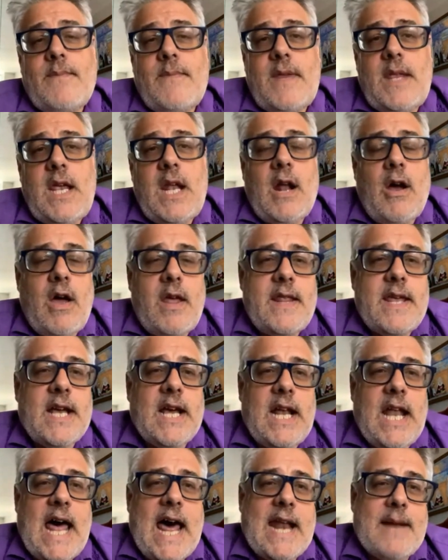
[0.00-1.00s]
you know, I think
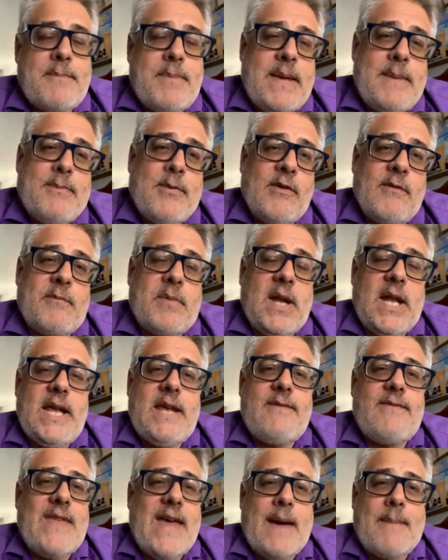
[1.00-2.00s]
a lot of people
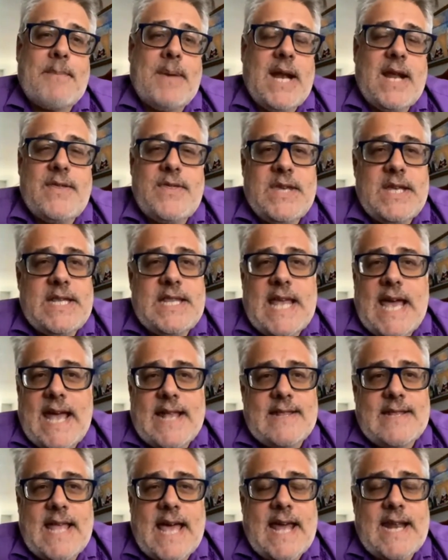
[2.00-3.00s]
believe that, but I think
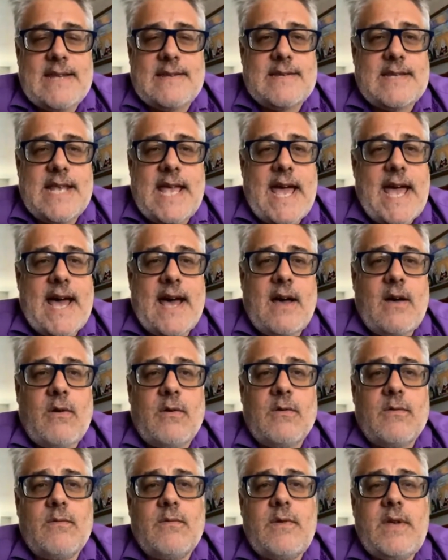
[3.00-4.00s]
that that is
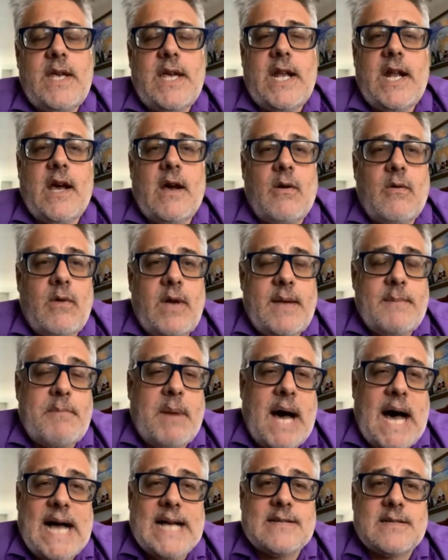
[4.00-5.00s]
now, you know,
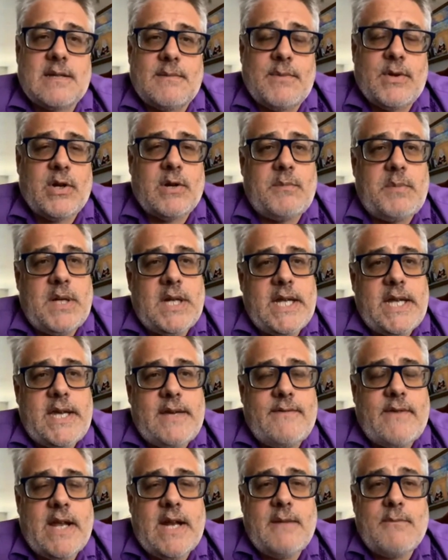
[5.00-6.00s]
impossible to
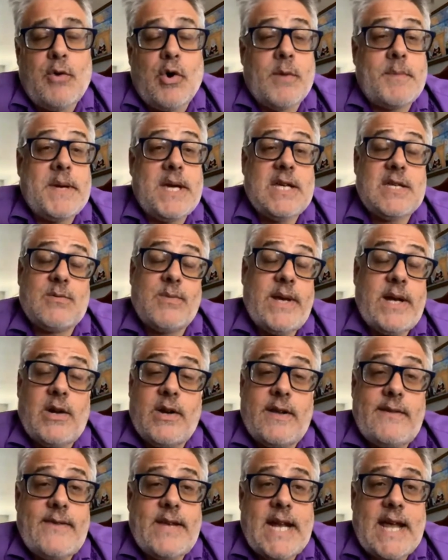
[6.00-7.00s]
believe anymore because we
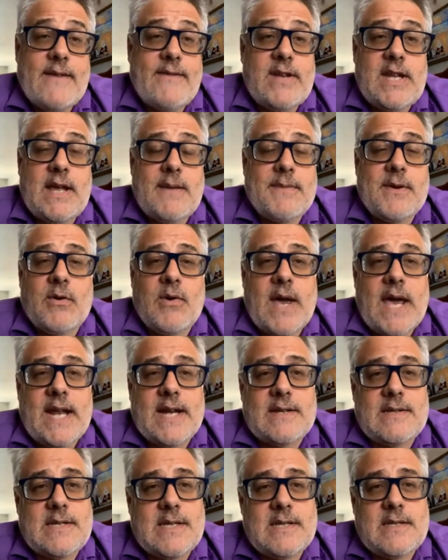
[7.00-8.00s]
don't even have a
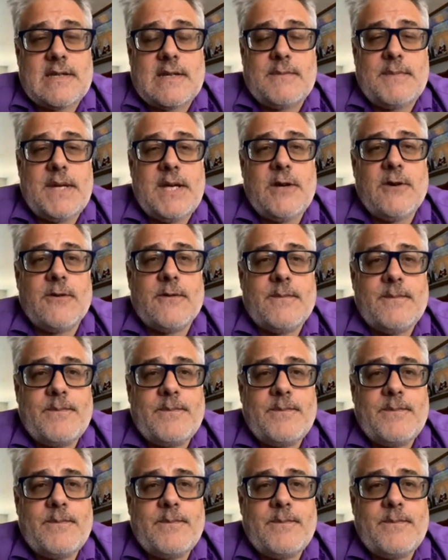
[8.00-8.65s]
democratic system here.